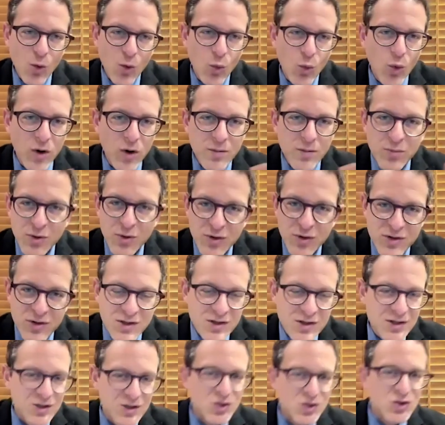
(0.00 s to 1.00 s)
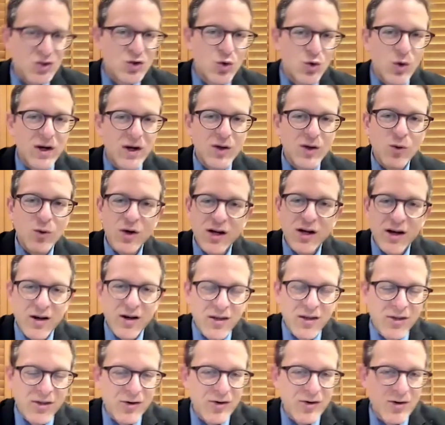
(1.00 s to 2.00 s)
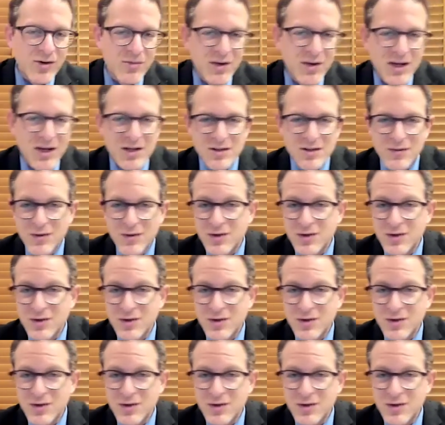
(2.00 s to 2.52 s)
one person's 21 out of 30 means